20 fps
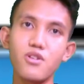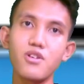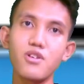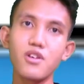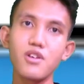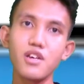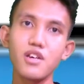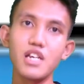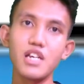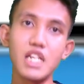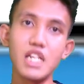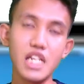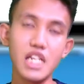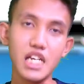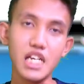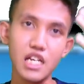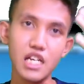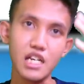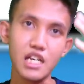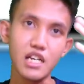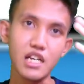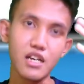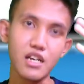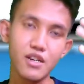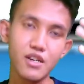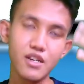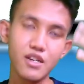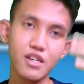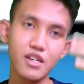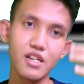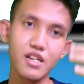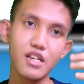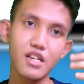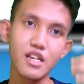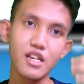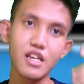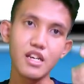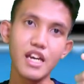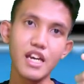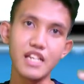for the
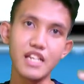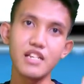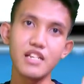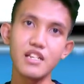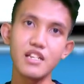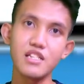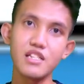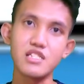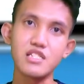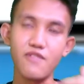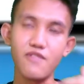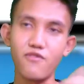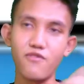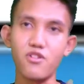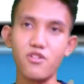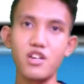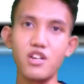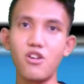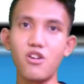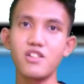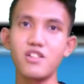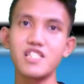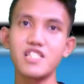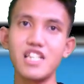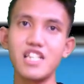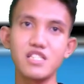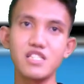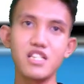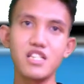and so for the